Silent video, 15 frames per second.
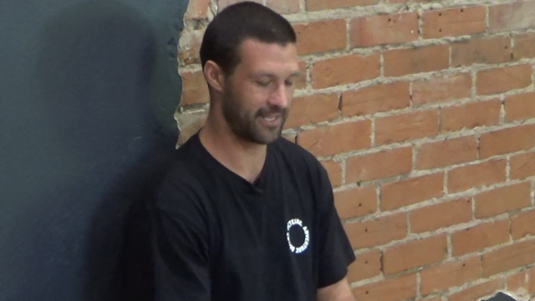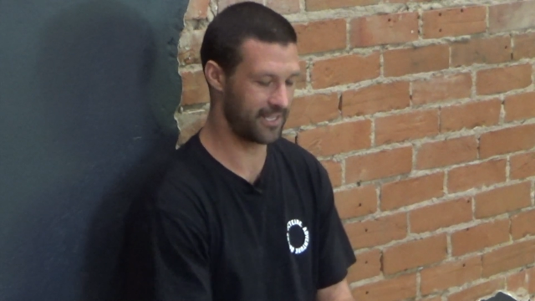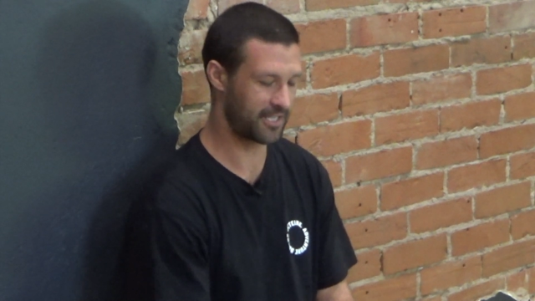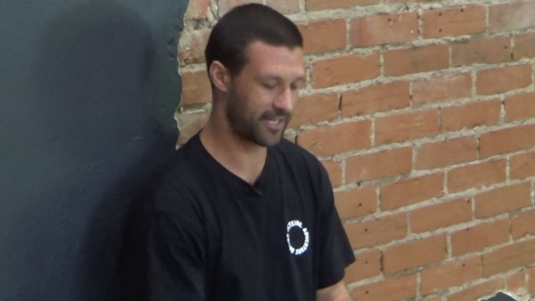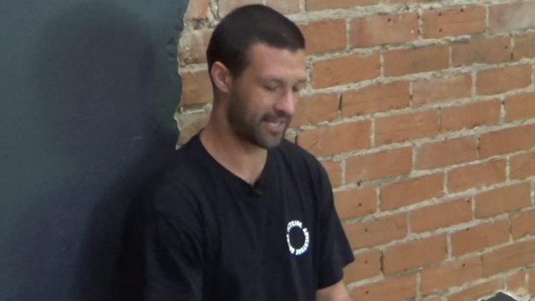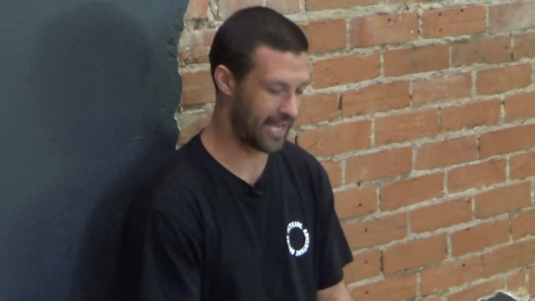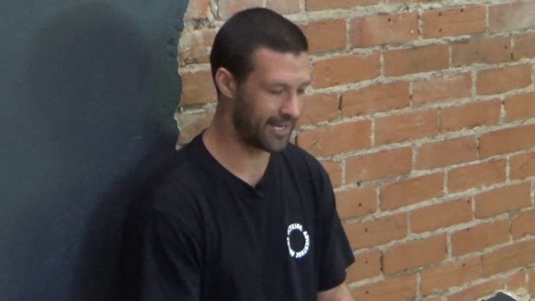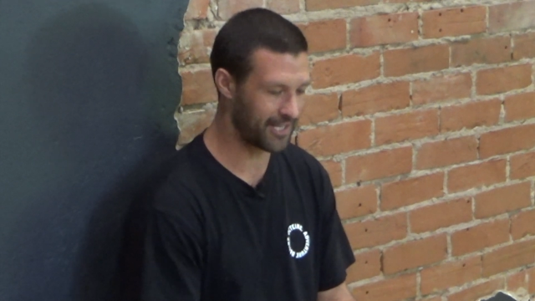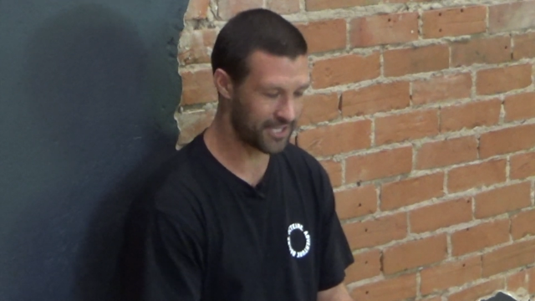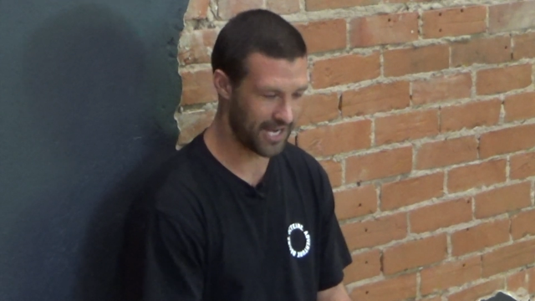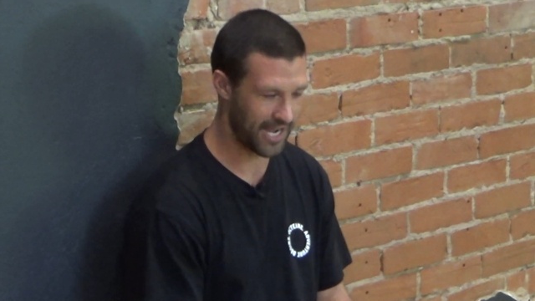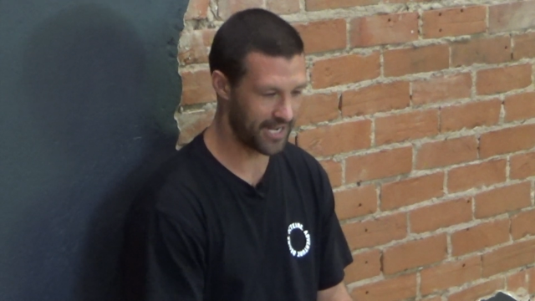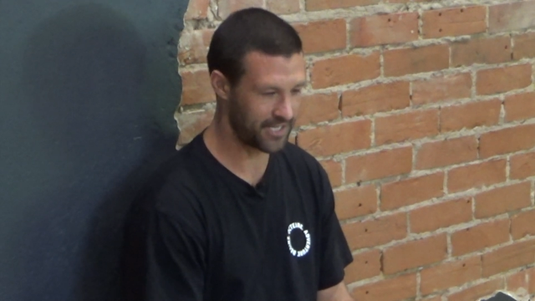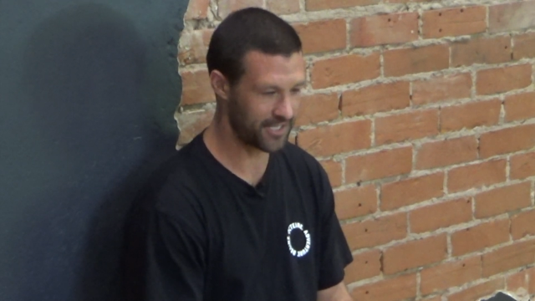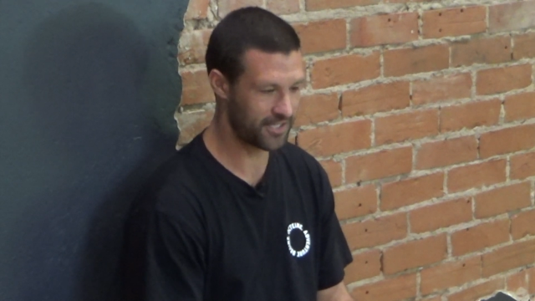the color
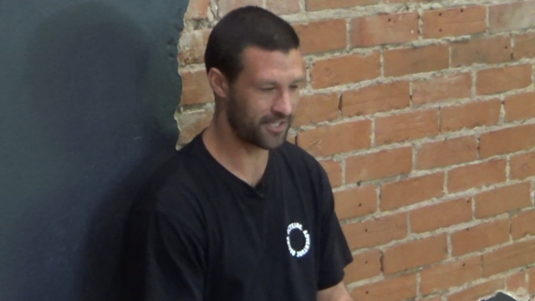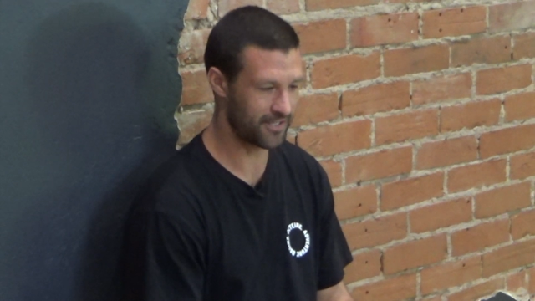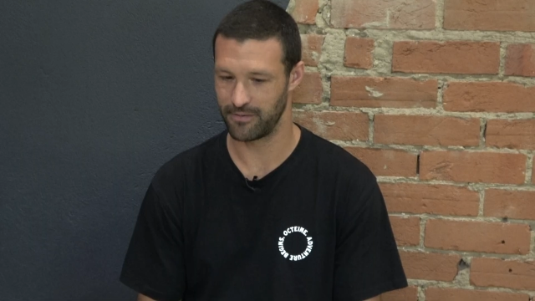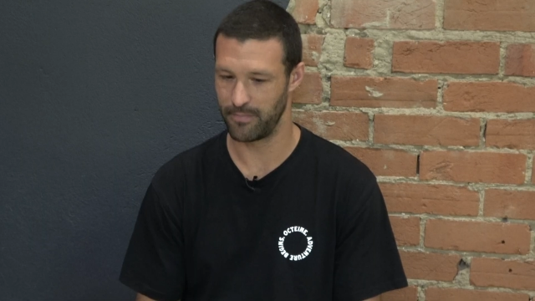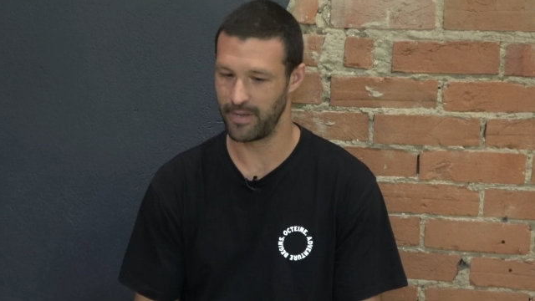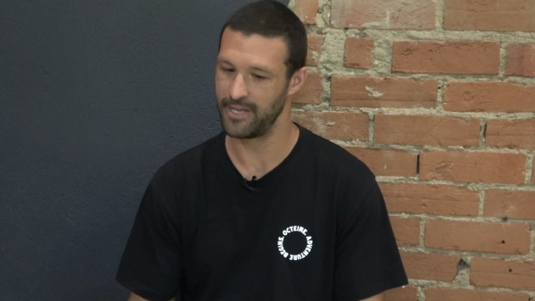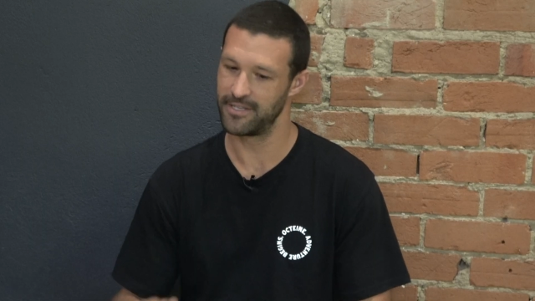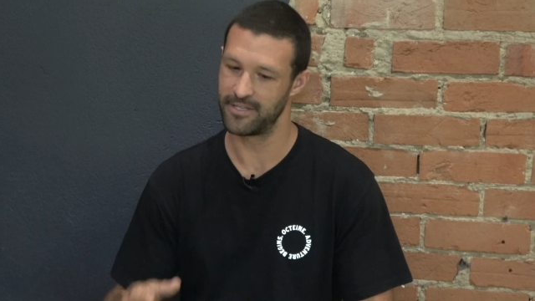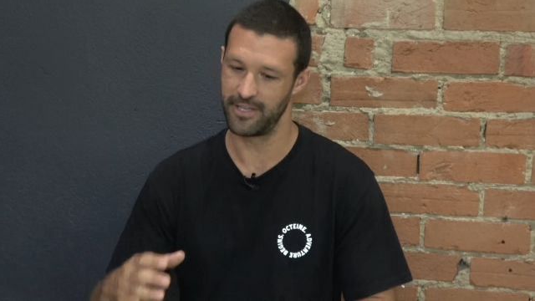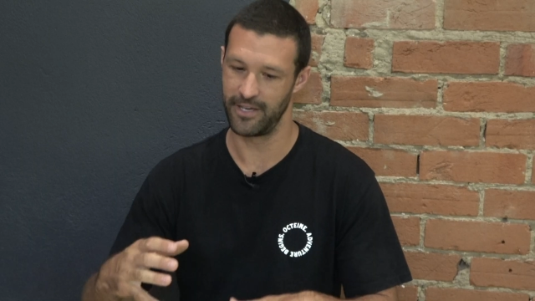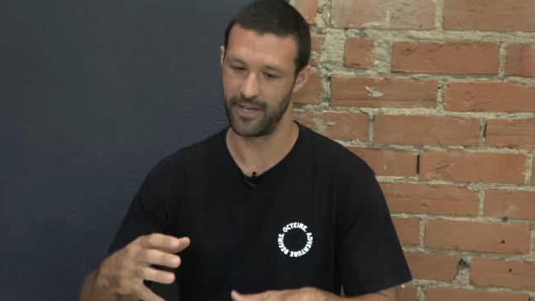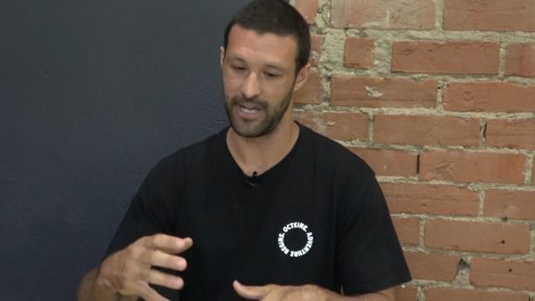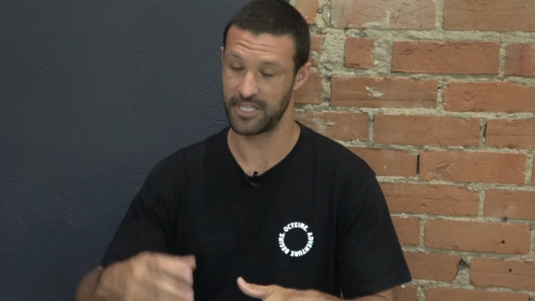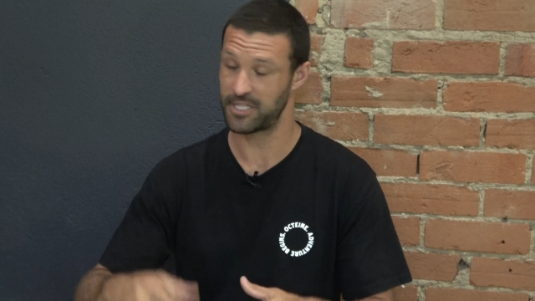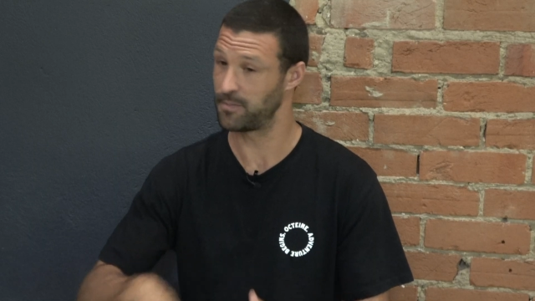change means that
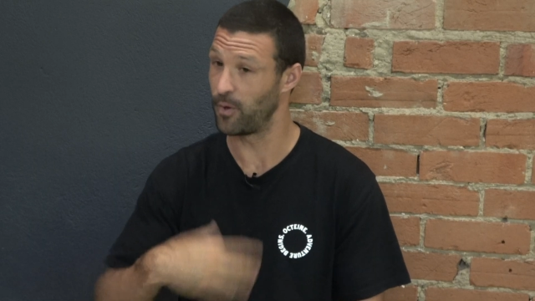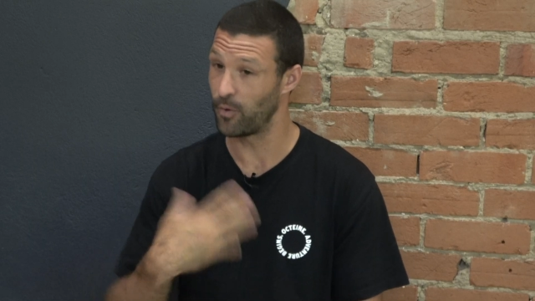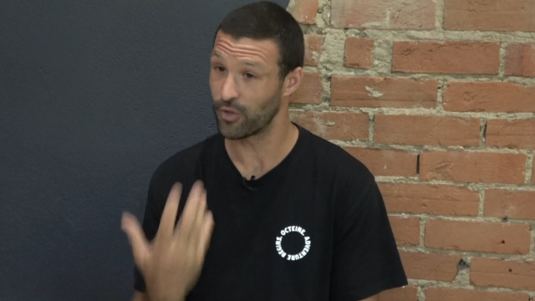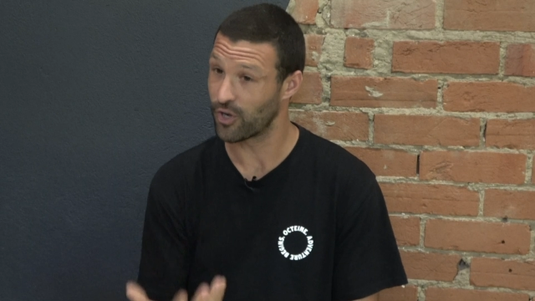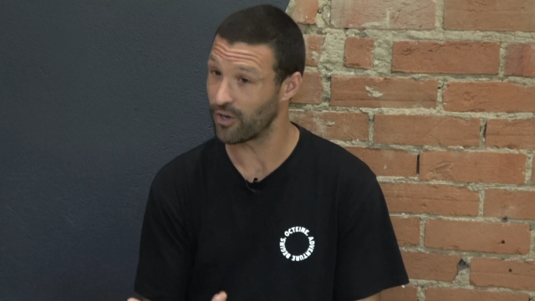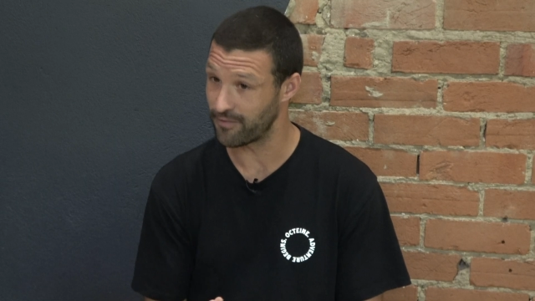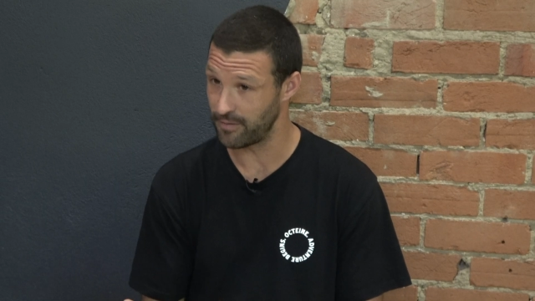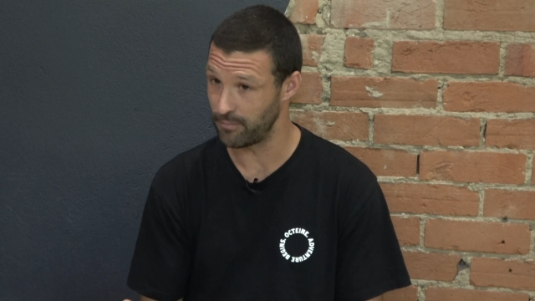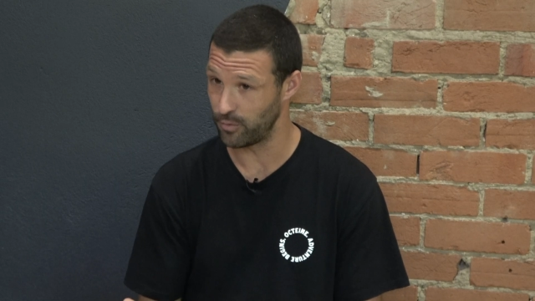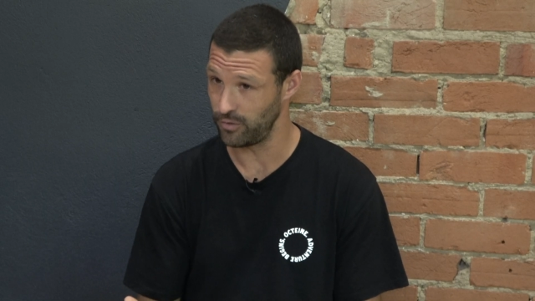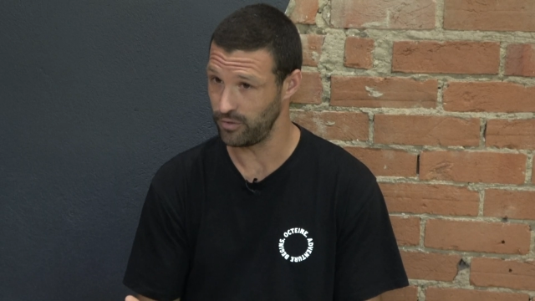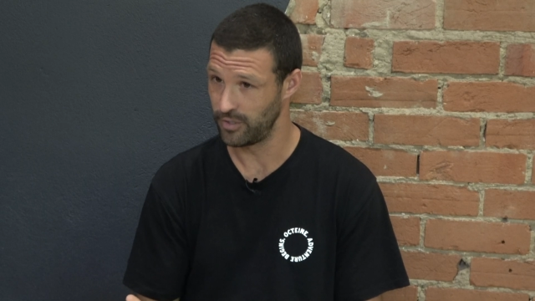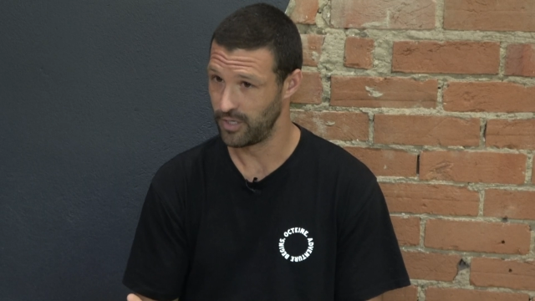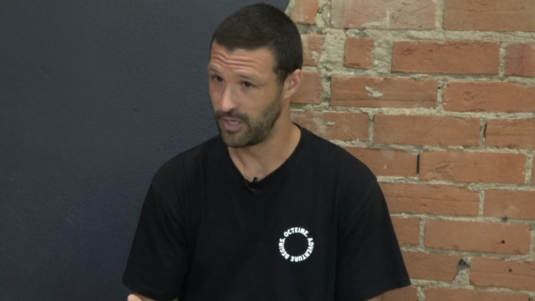I smell the coffee more,